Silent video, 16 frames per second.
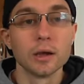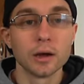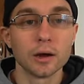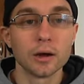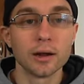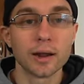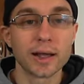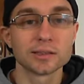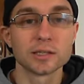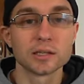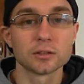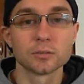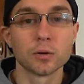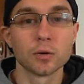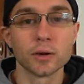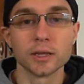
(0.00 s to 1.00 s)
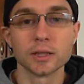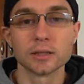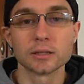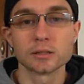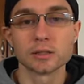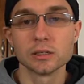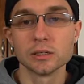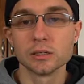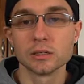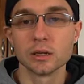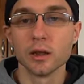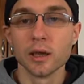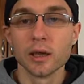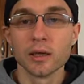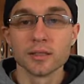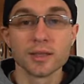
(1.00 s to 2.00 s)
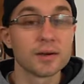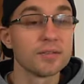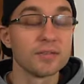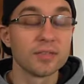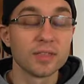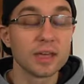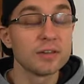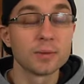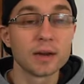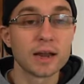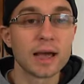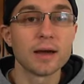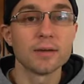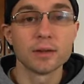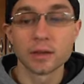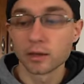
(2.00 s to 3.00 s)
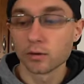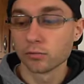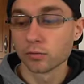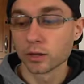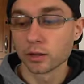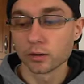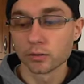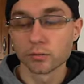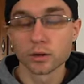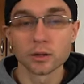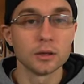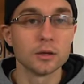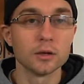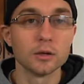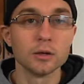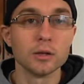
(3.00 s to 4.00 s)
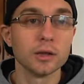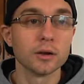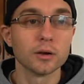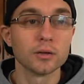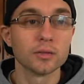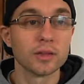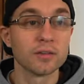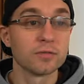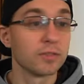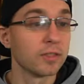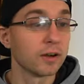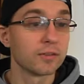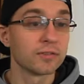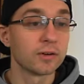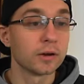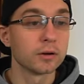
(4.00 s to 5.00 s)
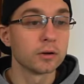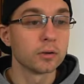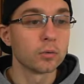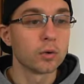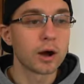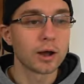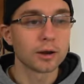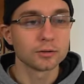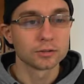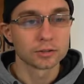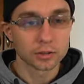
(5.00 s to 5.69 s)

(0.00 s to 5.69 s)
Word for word: Uh, at this point in the season, they they've been having a really really good year and they they're fun to watch.